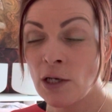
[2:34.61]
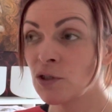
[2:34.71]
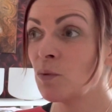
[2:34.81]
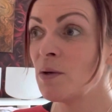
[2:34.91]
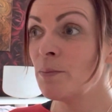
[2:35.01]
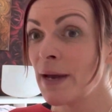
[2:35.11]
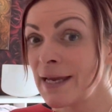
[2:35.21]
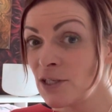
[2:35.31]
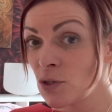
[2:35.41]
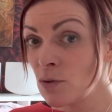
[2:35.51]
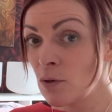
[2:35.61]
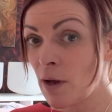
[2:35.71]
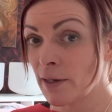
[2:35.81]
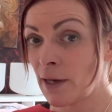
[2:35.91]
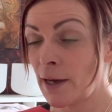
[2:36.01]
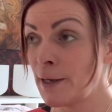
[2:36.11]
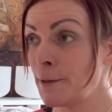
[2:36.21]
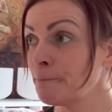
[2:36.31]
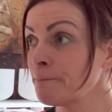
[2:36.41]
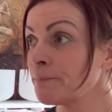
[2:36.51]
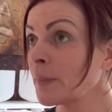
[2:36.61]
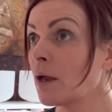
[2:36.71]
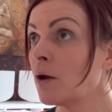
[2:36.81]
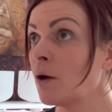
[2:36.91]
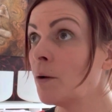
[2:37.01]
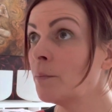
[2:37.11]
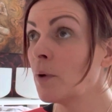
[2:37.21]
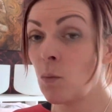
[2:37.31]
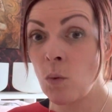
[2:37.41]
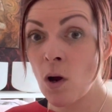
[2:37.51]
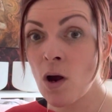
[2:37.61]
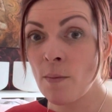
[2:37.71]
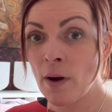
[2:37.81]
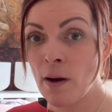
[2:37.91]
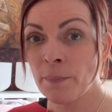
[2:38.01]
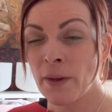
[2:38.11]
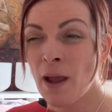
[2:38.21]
So we may do like a wormer,